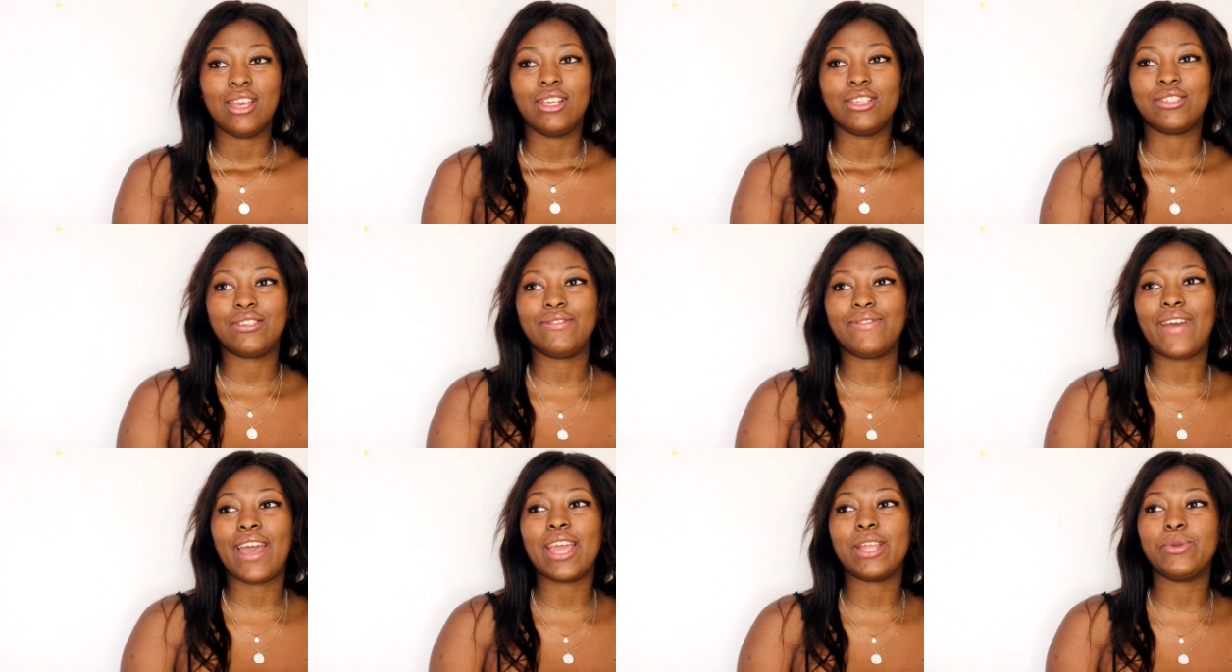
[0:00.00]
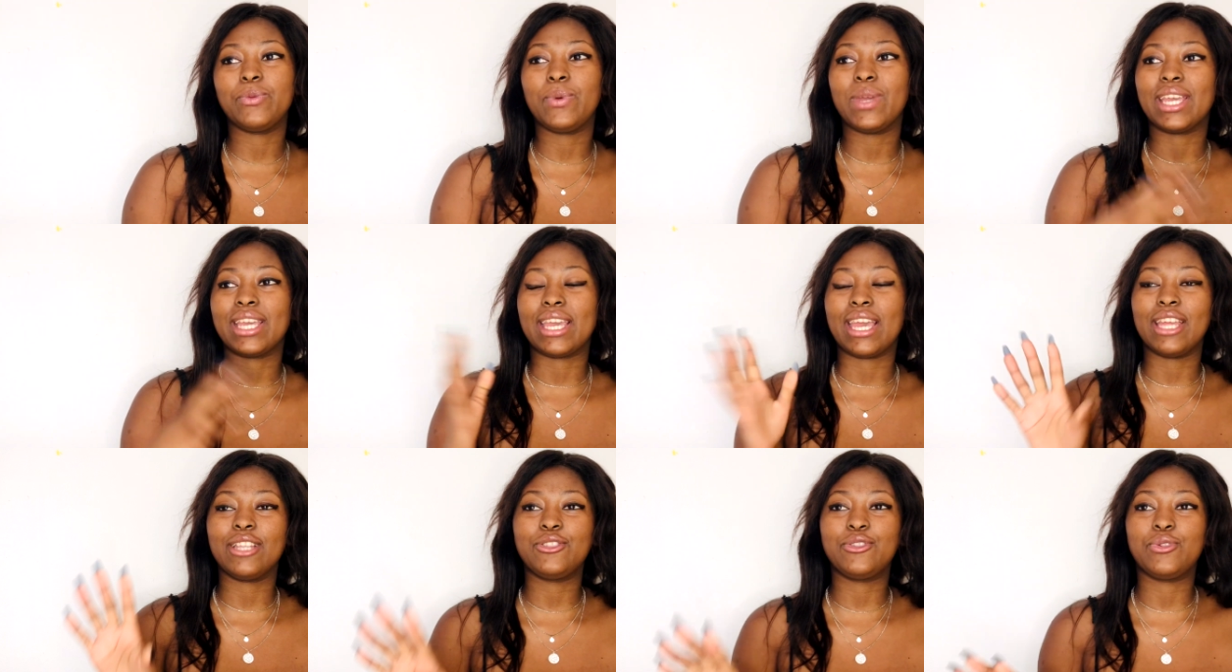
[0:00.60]
So fine, we
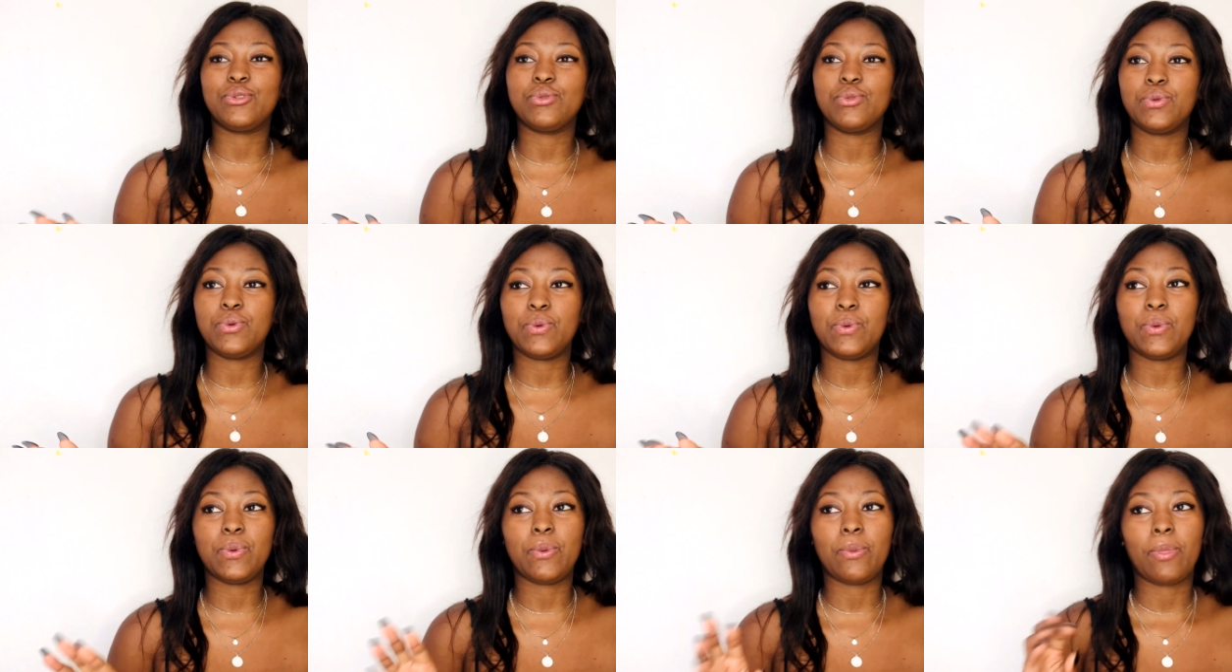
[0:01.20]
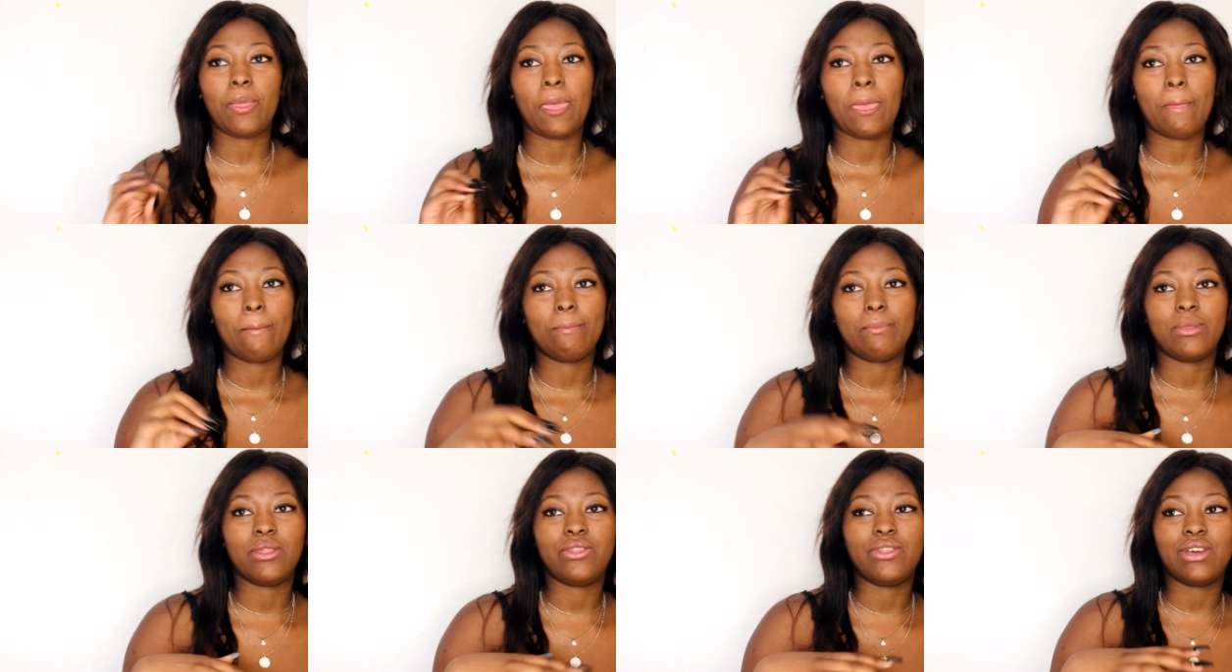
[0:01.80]
get to
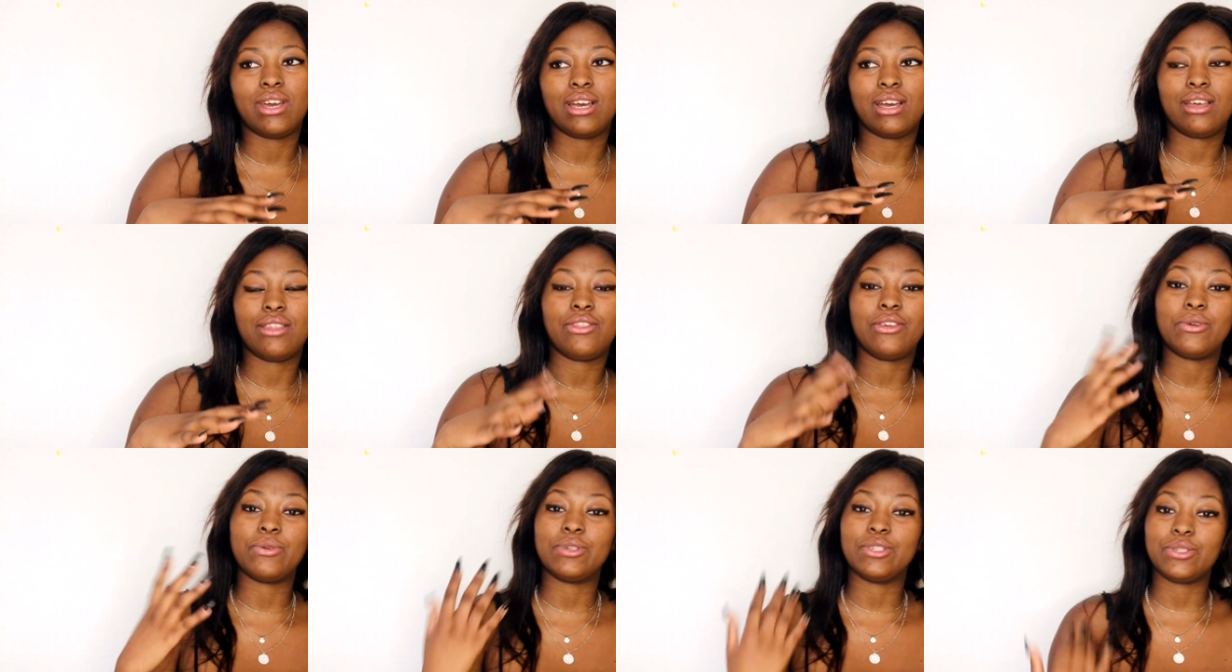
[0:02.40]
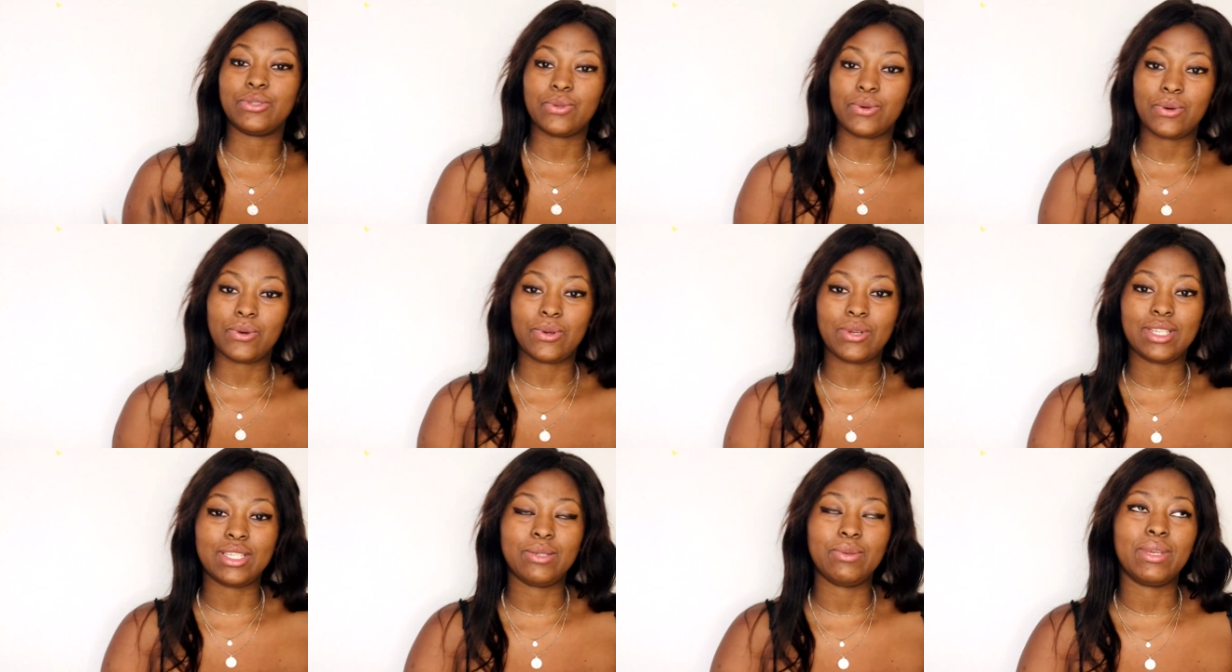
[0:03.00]
the
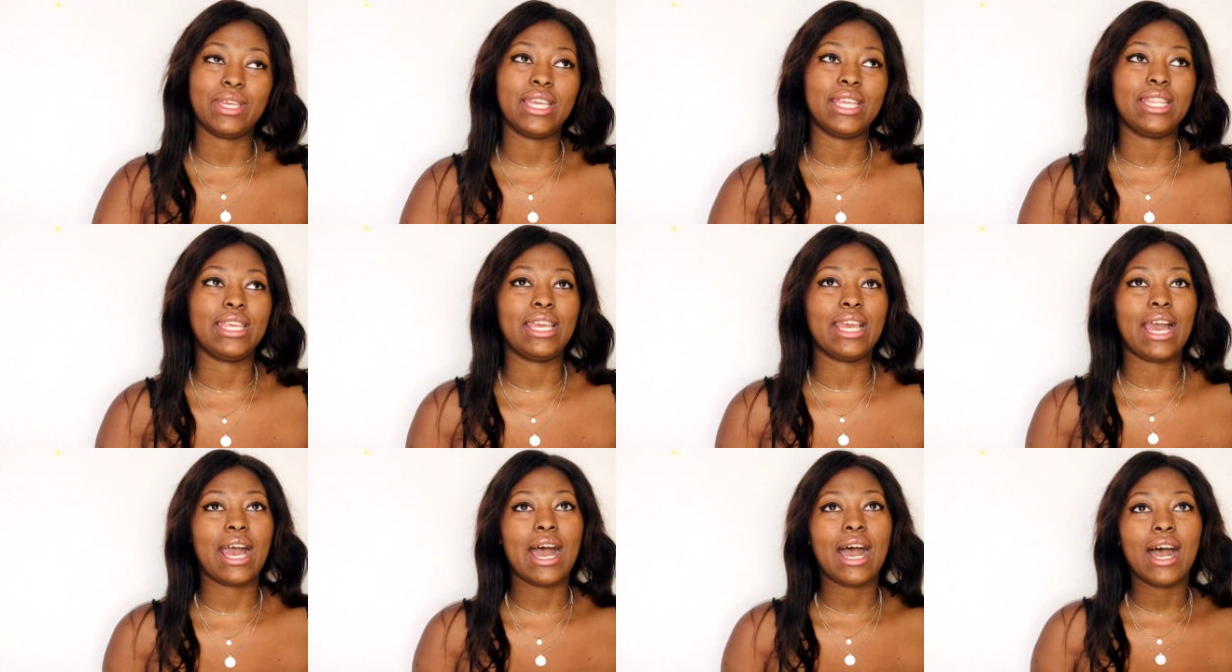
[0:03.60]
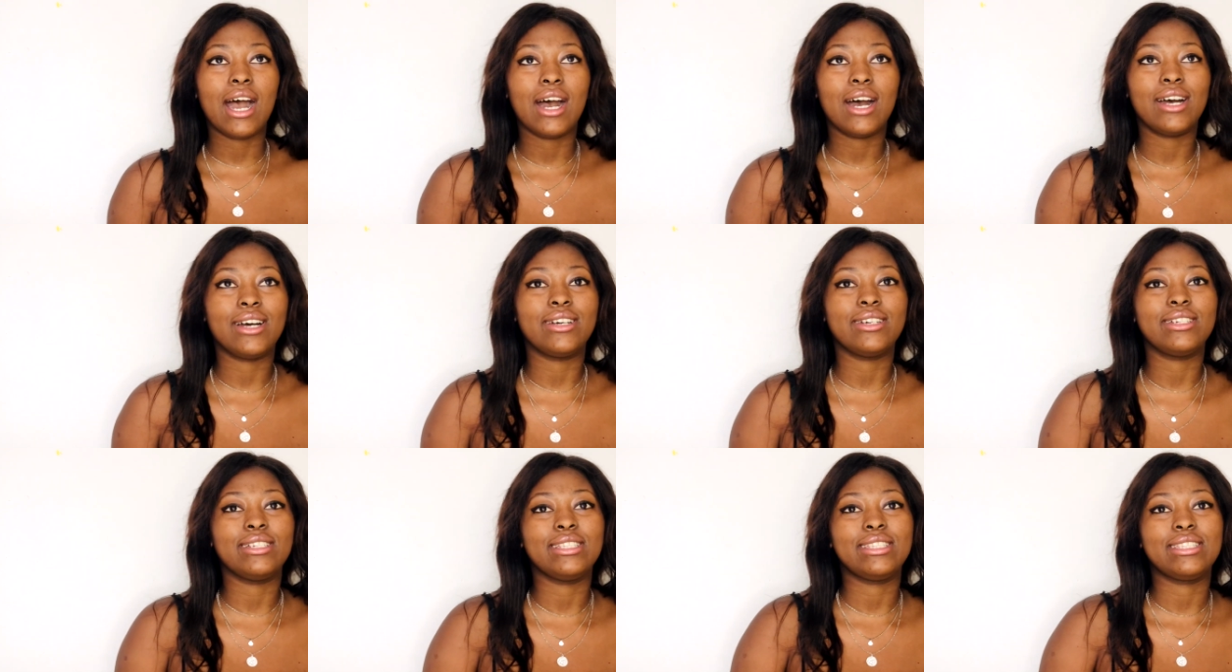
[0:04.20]
resort. We're getting
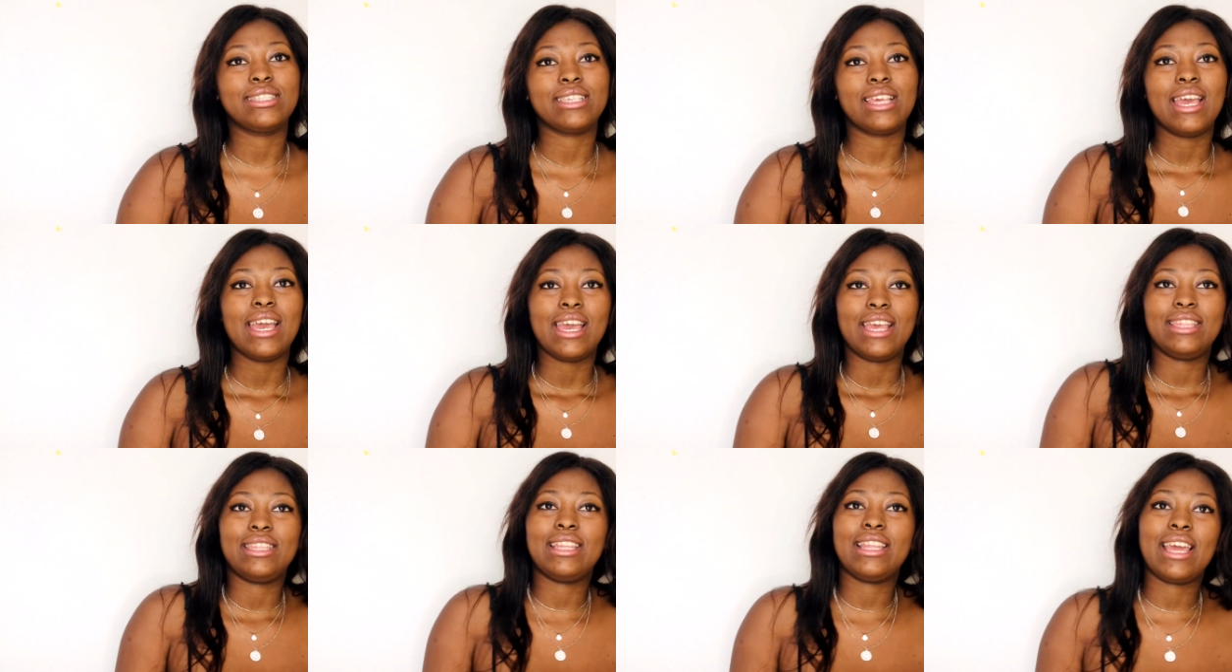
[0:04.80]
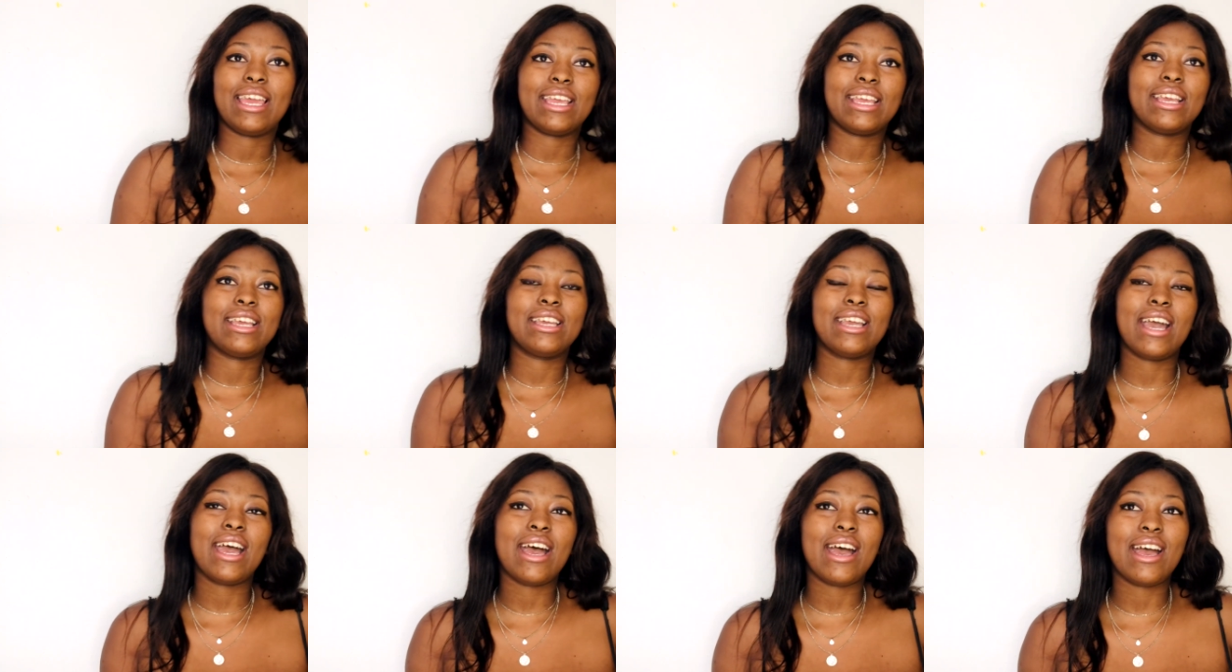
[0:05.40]
out. They're like,
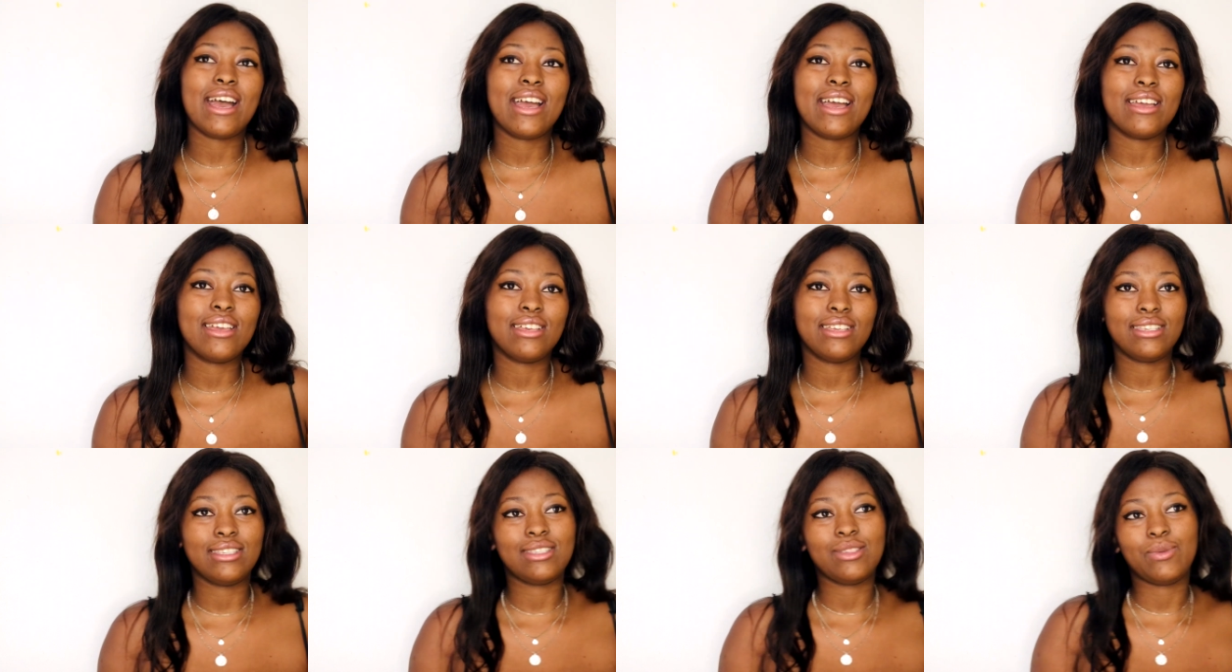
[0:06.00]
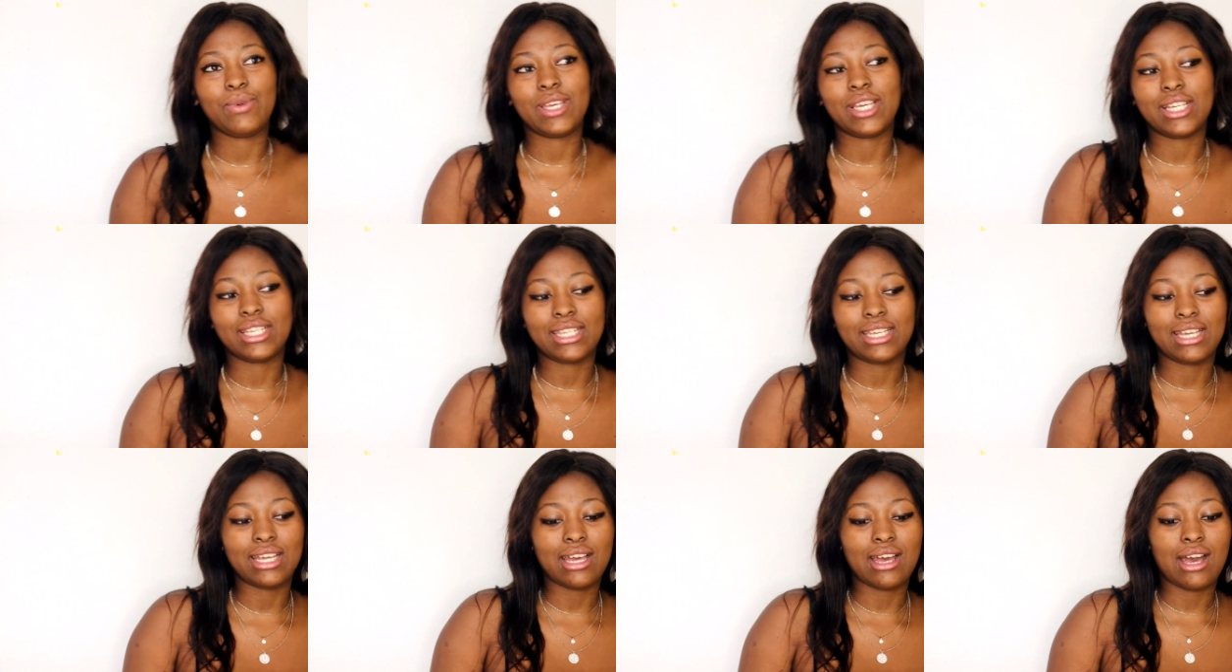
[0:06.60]
guys, we're
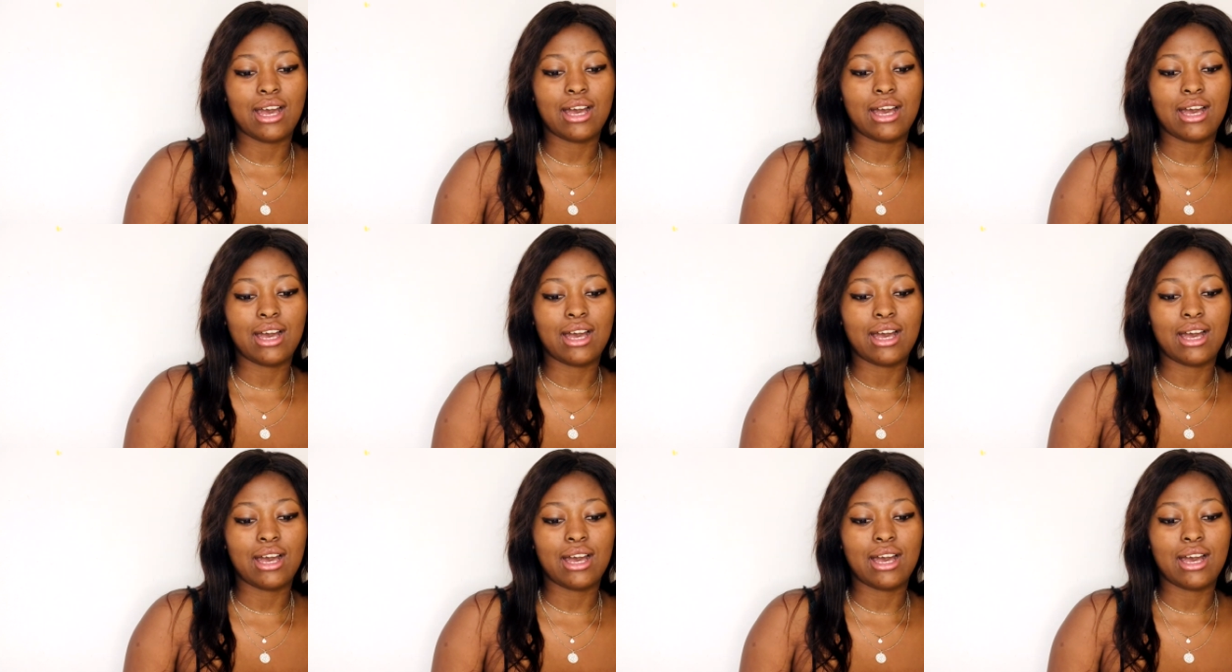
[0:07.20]
gonna